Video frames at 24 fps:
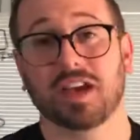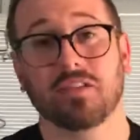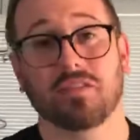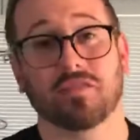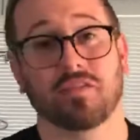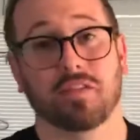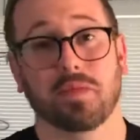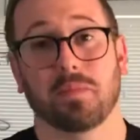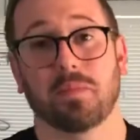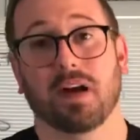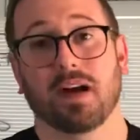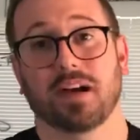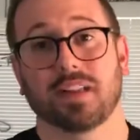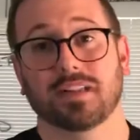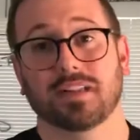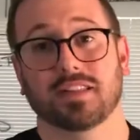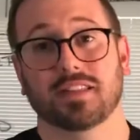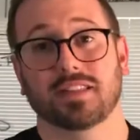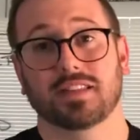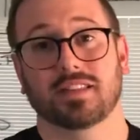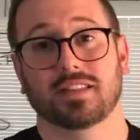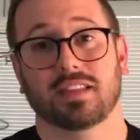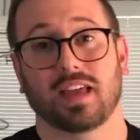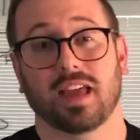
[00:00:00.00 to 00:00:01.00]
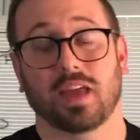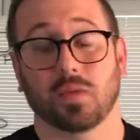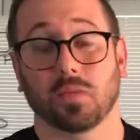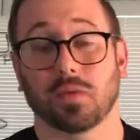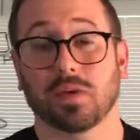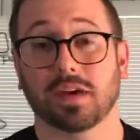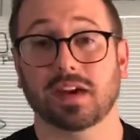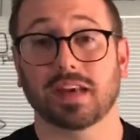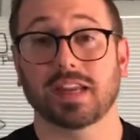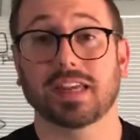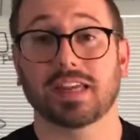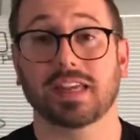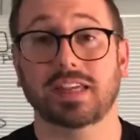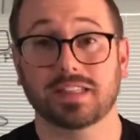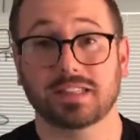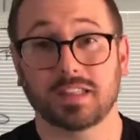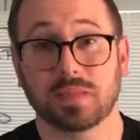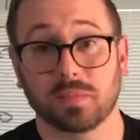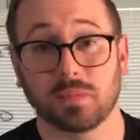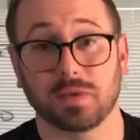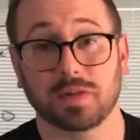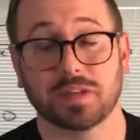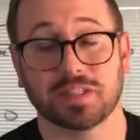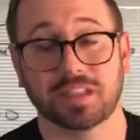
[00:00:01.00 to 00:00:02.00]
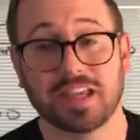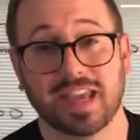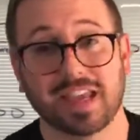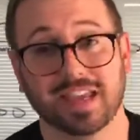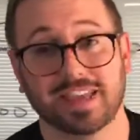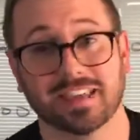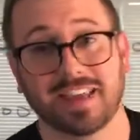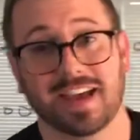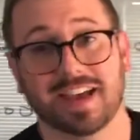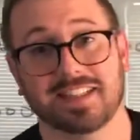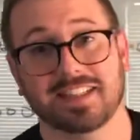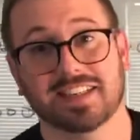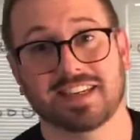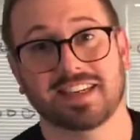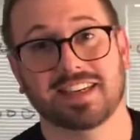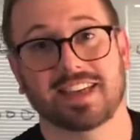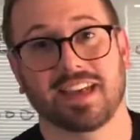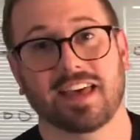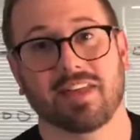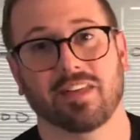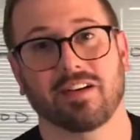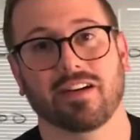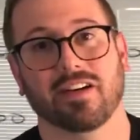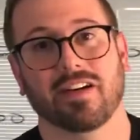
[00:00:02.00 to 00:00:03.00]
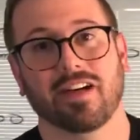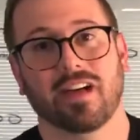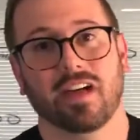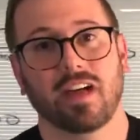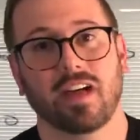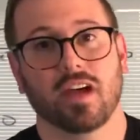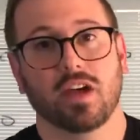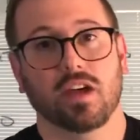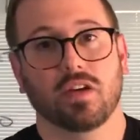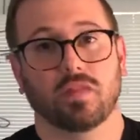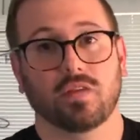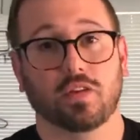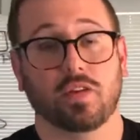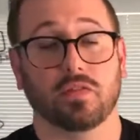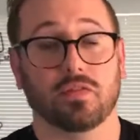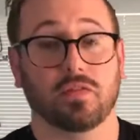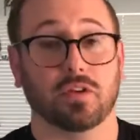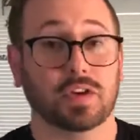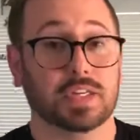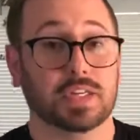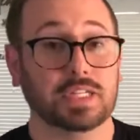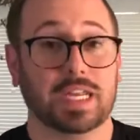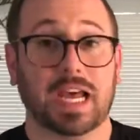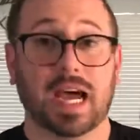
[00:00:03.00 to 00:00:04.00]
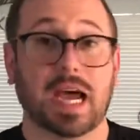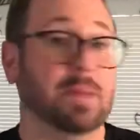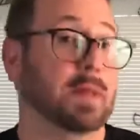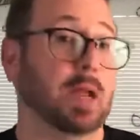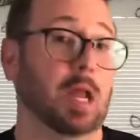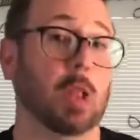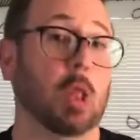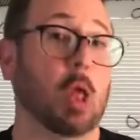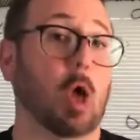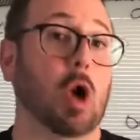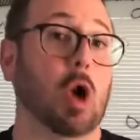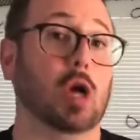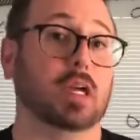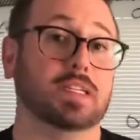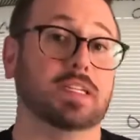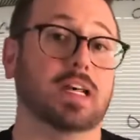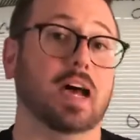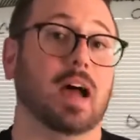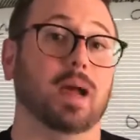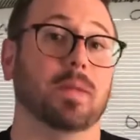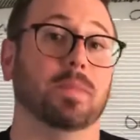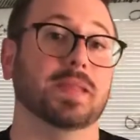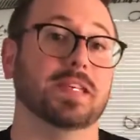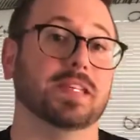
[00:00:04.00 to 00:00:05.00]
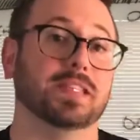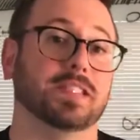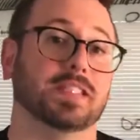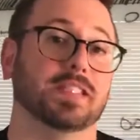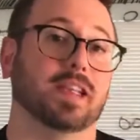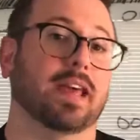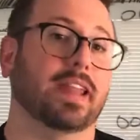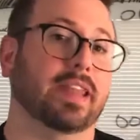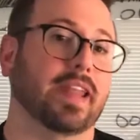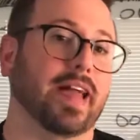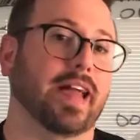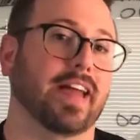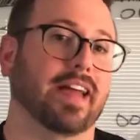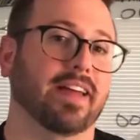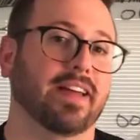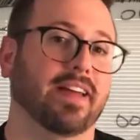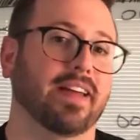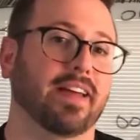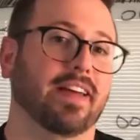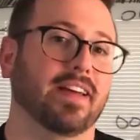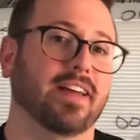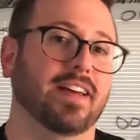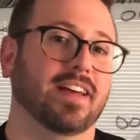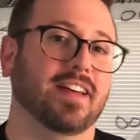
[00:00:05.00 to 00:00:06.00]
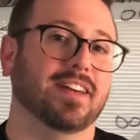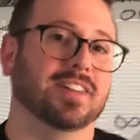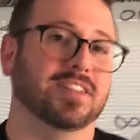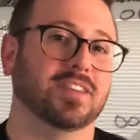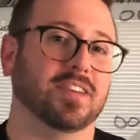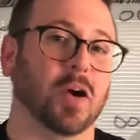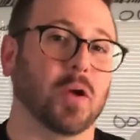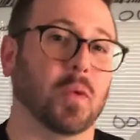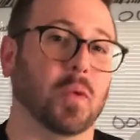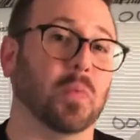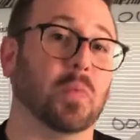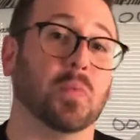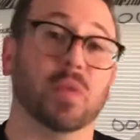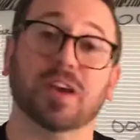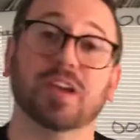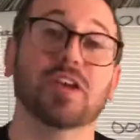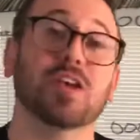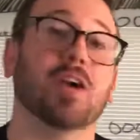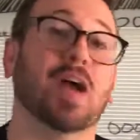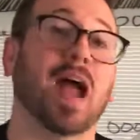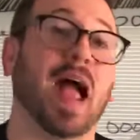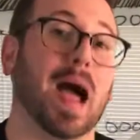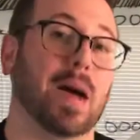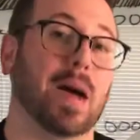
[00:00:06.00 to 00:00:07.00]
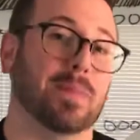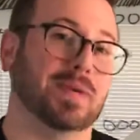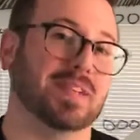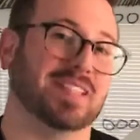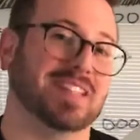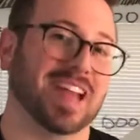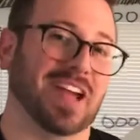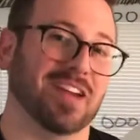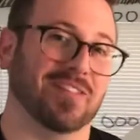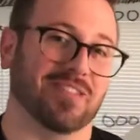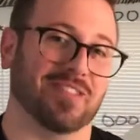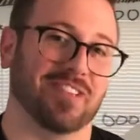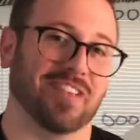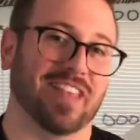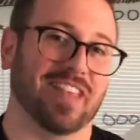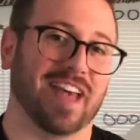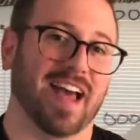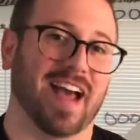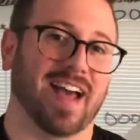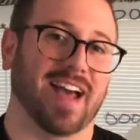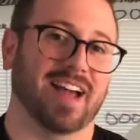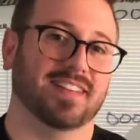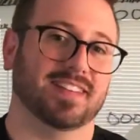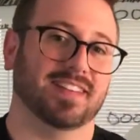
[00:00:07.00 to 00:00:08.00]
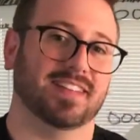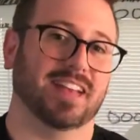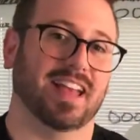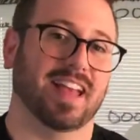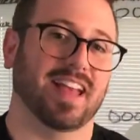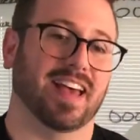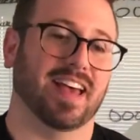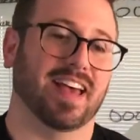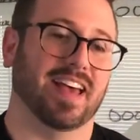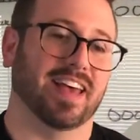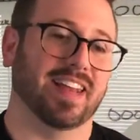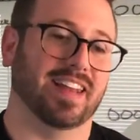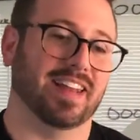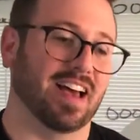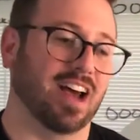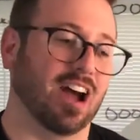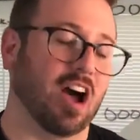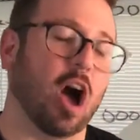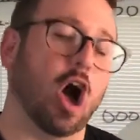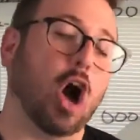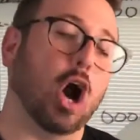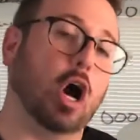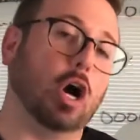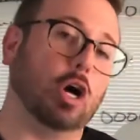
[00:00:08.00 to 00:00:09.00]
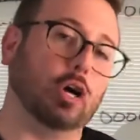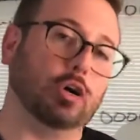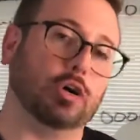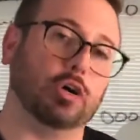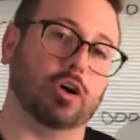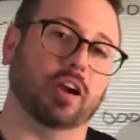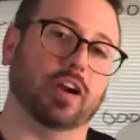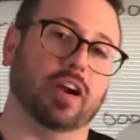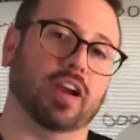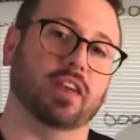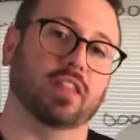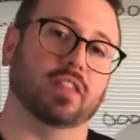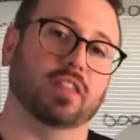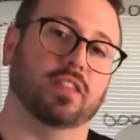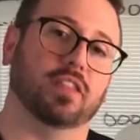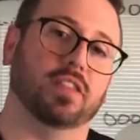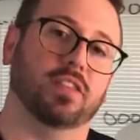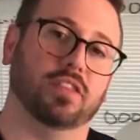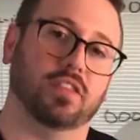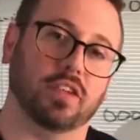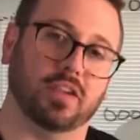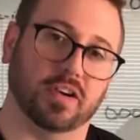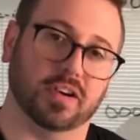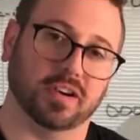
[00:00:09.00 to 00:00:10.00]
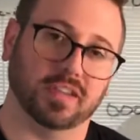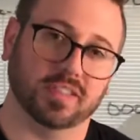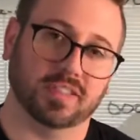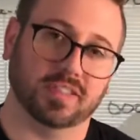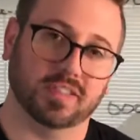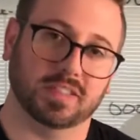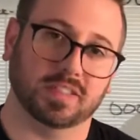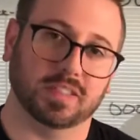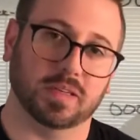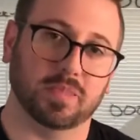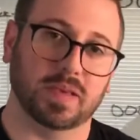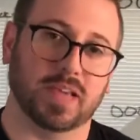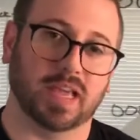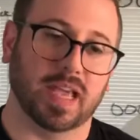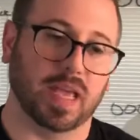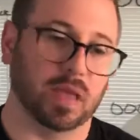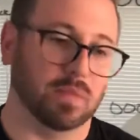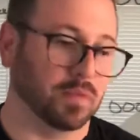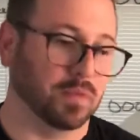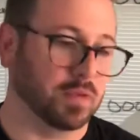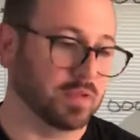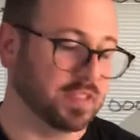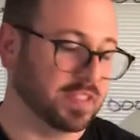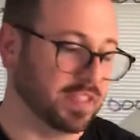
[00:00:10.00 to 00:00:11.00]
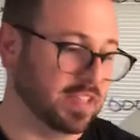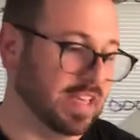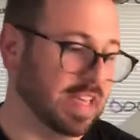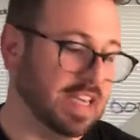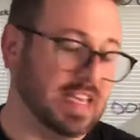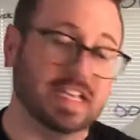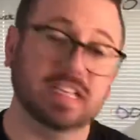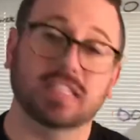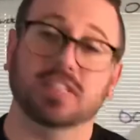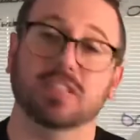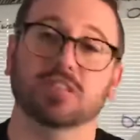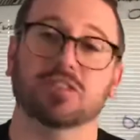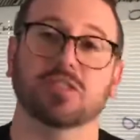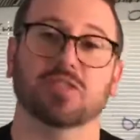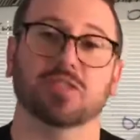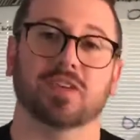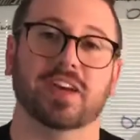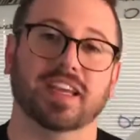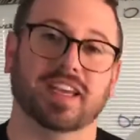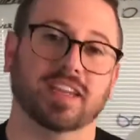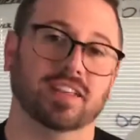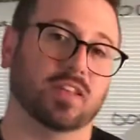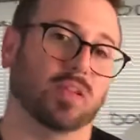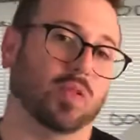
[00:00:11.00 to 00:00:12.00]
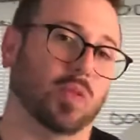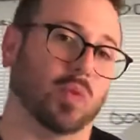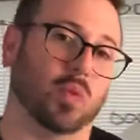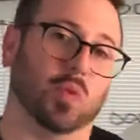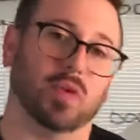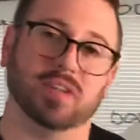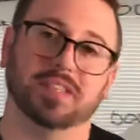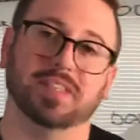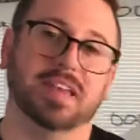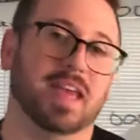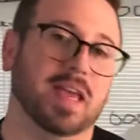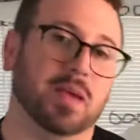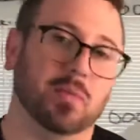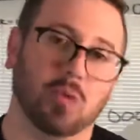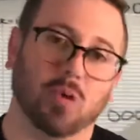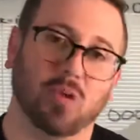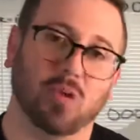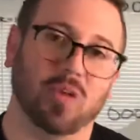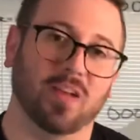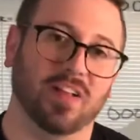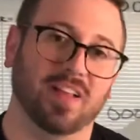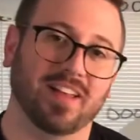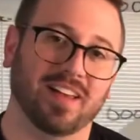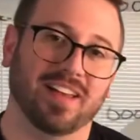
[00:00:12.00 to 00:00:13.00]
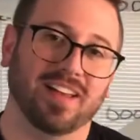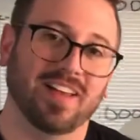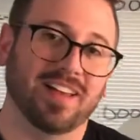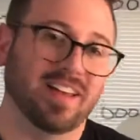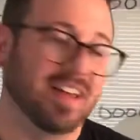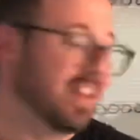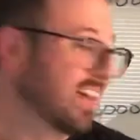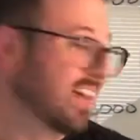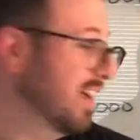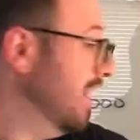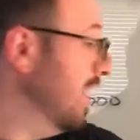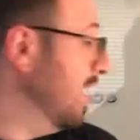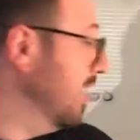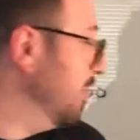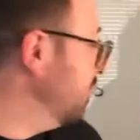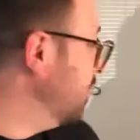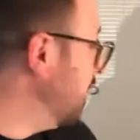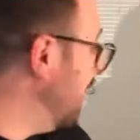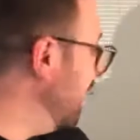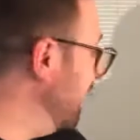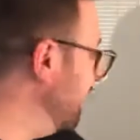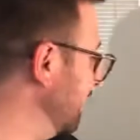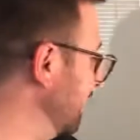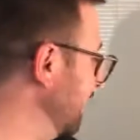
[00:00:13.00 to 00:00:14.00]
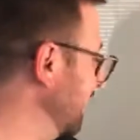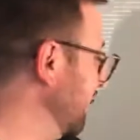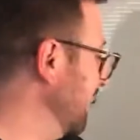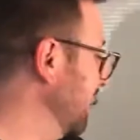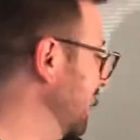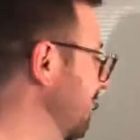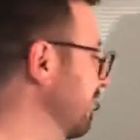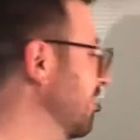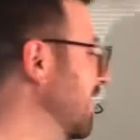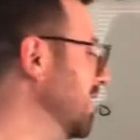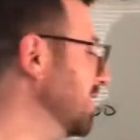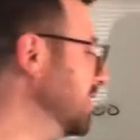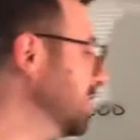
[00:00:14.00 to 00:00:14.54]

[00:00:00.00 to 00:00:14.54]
for months, and we're going to get to partake of that together for the first time in a long time this Sunday. So bring your appetite for that and a hunger and thirst to be able to eat and drink at the Lord's table. Finally, I've got